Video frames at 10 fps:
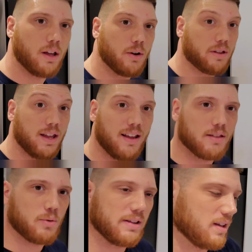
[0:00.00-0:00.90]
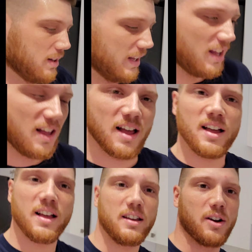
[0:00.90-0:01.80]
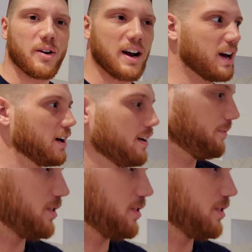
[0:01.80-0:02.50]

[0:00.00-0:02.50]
your things, basically. Your, uh,